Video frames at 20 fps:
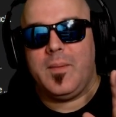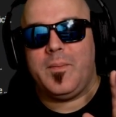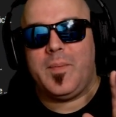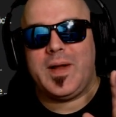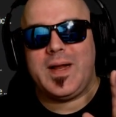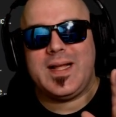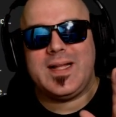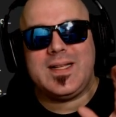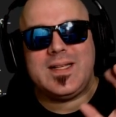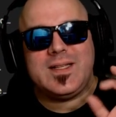
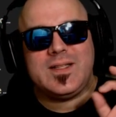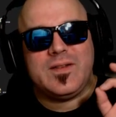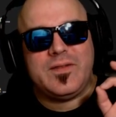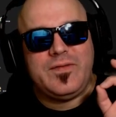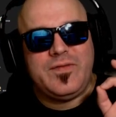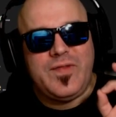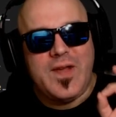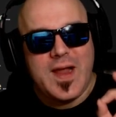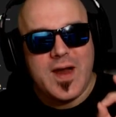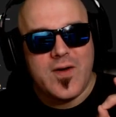But it is a
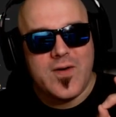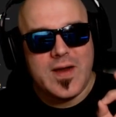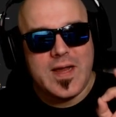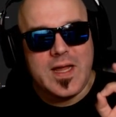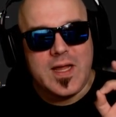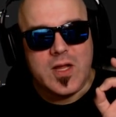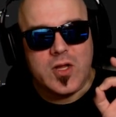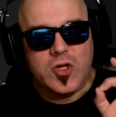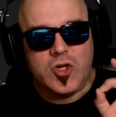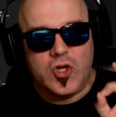
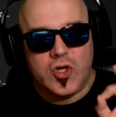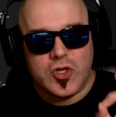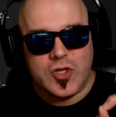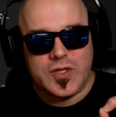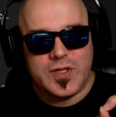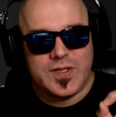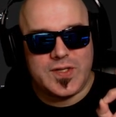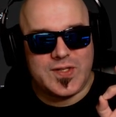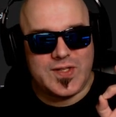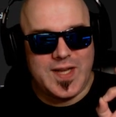very
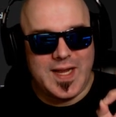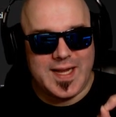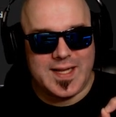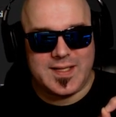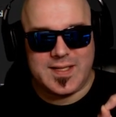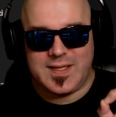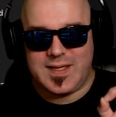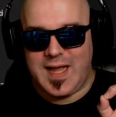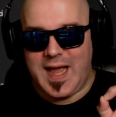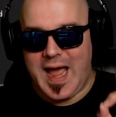good
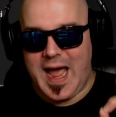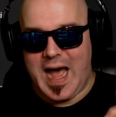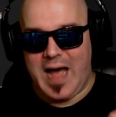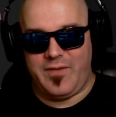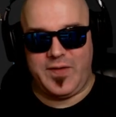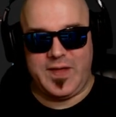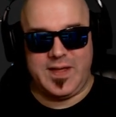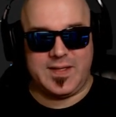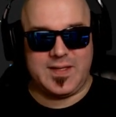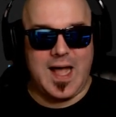stance to
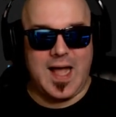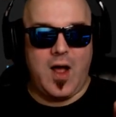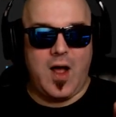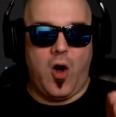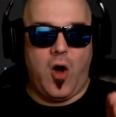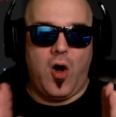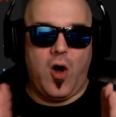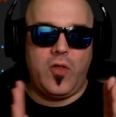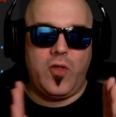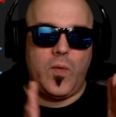have. He's not
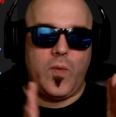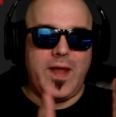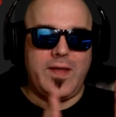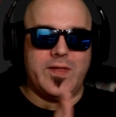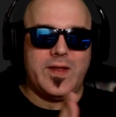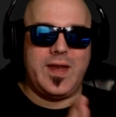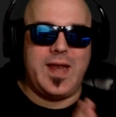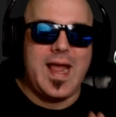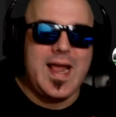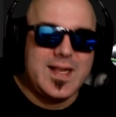all the way in
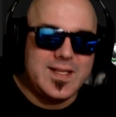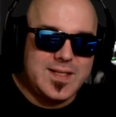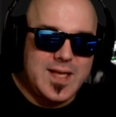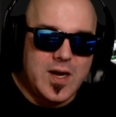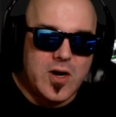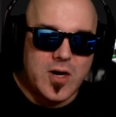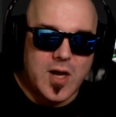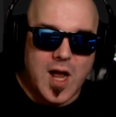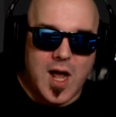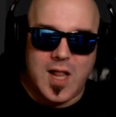the
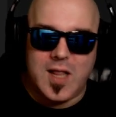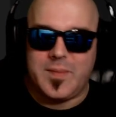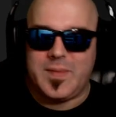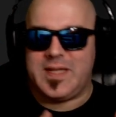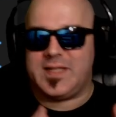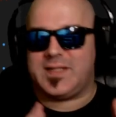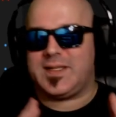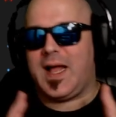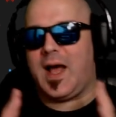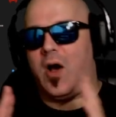naysayer column.
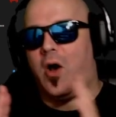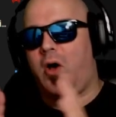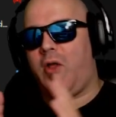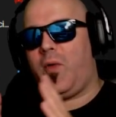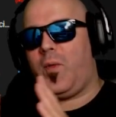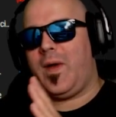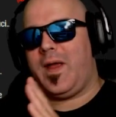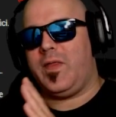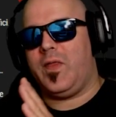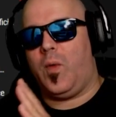He's not all
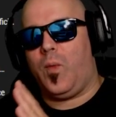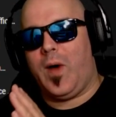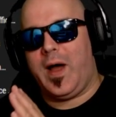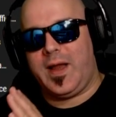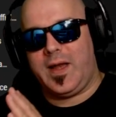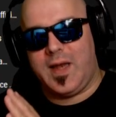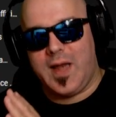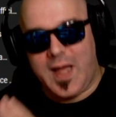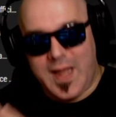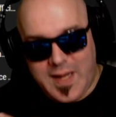the way in the
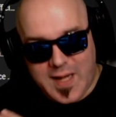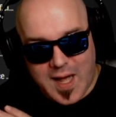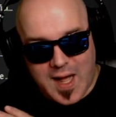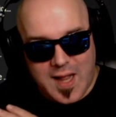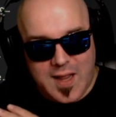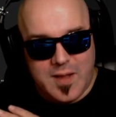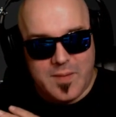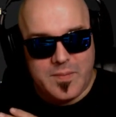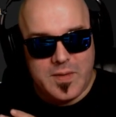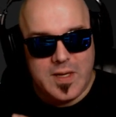white knight
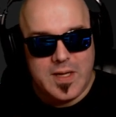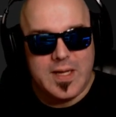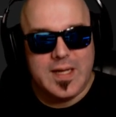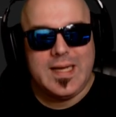column.